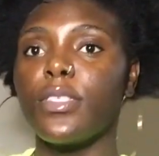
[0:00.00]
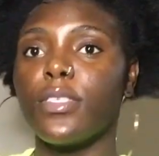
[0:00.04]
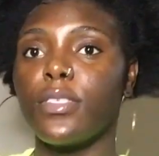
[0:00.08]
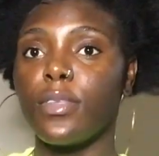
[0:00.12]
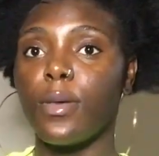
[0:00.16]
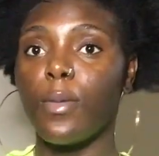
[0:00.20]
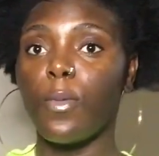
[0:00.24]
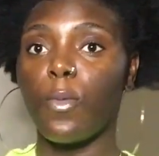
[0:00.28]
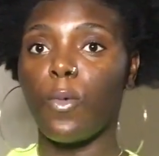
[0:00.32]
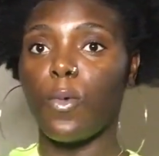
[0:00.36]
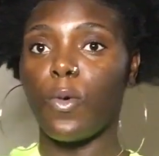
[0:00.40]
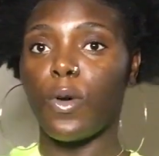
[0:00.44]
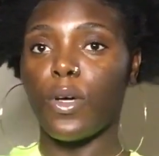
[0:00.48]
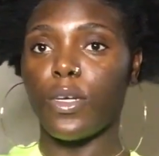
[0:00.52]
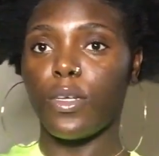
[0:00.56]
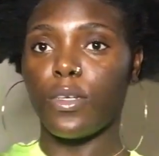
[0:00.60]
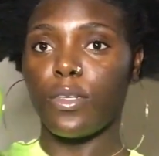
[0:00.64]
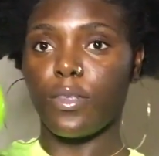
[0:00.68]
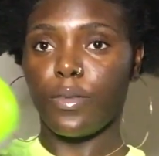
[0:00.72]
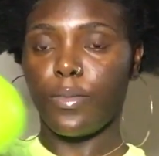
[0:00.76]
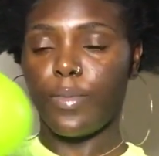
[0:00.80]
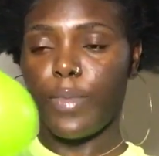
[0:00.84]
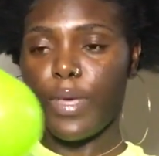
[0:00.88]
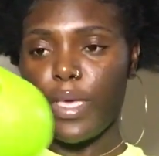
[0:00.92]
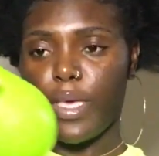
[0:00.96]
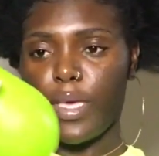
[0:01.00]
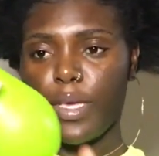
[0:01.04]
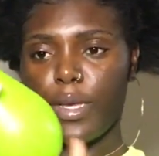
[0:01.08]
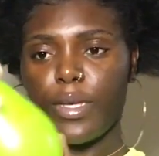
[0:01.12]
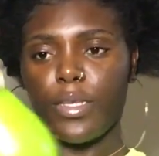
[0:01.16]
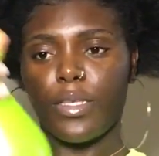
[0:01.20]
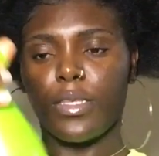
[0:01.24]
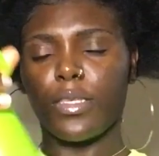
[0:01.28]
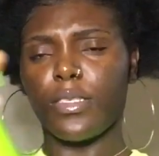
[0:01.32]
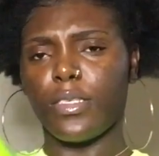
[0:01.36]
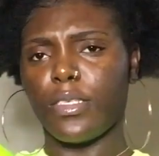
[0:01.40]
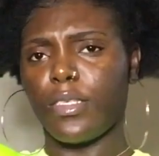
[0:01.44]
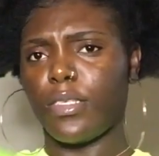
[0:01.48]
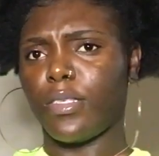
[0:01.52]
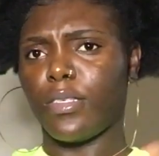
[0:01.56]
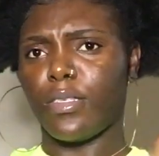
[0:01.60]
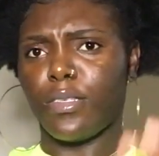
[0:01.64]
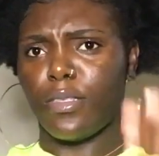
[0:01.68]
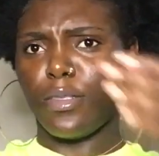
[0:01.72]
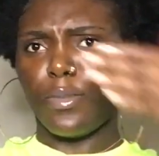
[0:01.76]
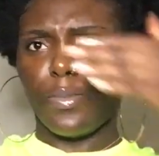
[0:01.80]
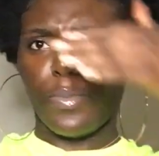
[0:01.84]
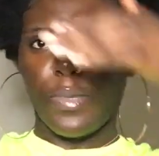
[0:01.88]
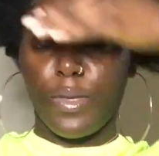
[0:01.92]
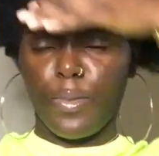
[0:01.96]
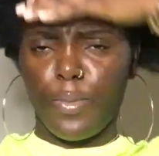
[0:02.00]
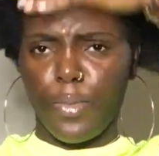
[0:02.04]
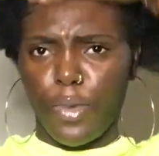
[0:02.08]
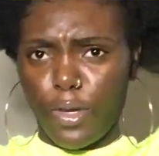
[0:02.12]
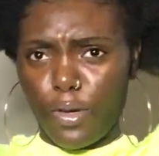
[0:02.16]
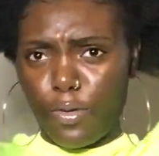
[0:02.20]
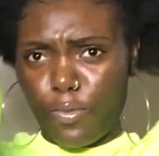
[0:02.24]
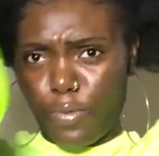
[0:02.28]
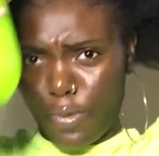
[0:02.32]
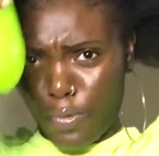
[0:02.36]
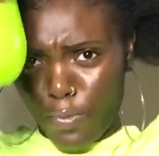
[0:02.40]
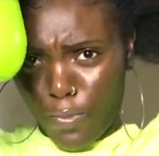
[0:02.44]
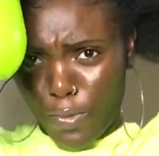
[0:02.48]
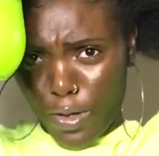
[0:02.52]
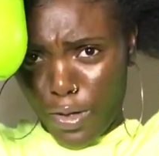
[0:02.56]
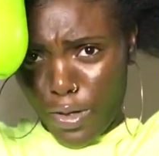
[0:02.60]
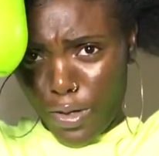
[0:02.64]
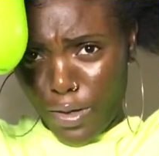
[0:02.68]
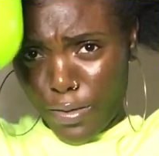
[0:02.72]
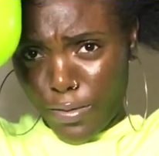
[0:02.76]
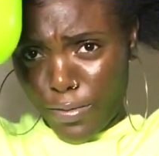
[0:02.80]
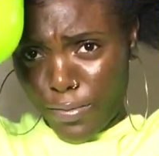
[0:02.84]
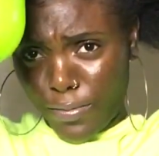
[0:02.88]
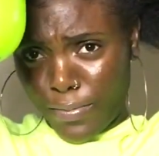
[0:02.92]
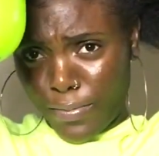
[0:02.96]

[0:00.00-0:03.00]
some water on my hair. This is just a spray bottle with water.